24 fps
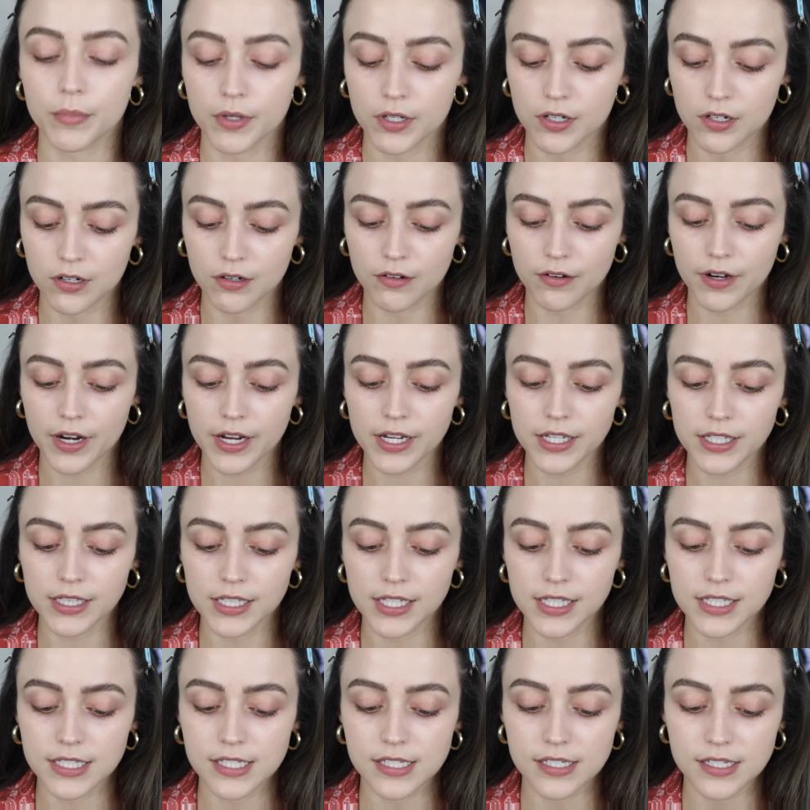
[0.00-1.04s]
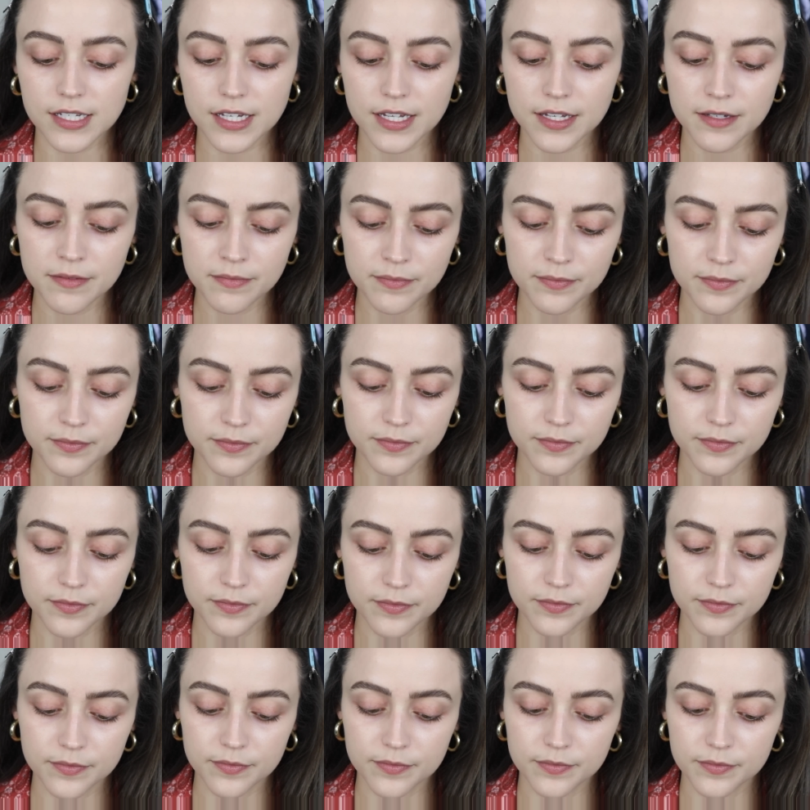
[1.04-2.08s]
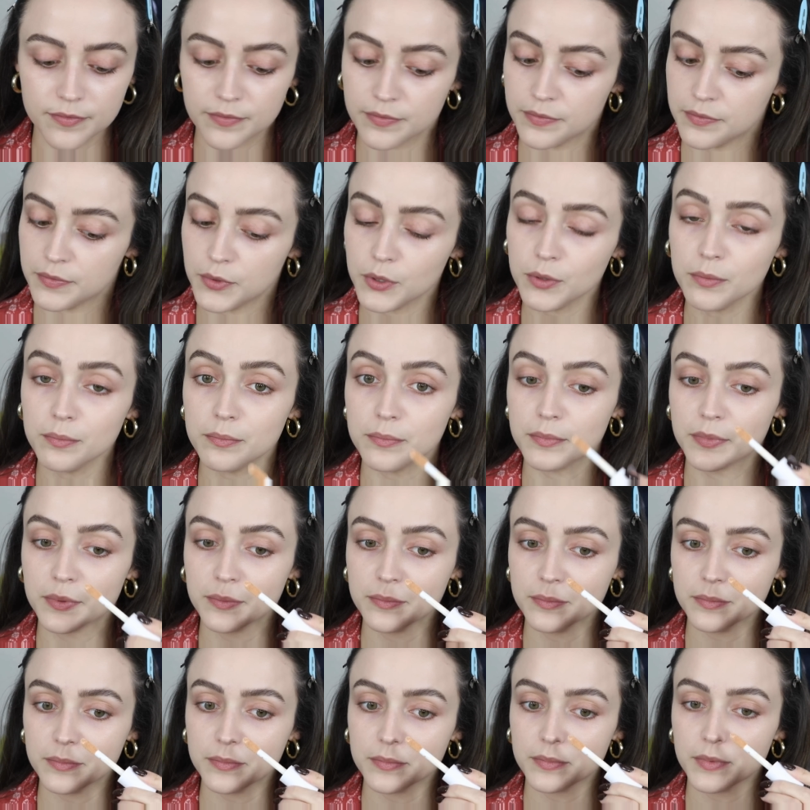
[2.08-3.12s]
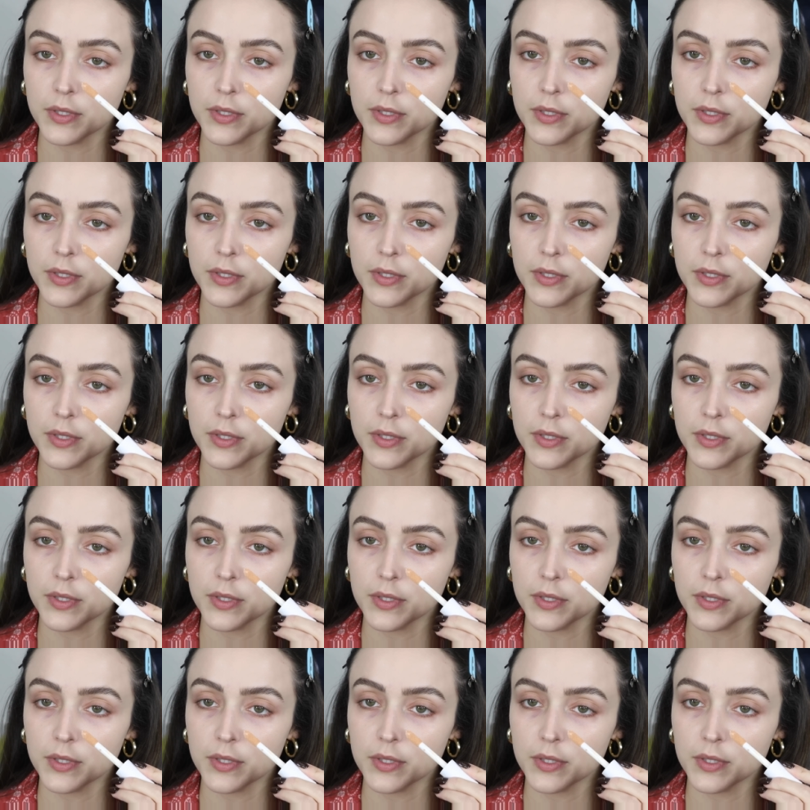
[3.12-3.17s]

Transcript: But all right, let's see. Oh. Oh.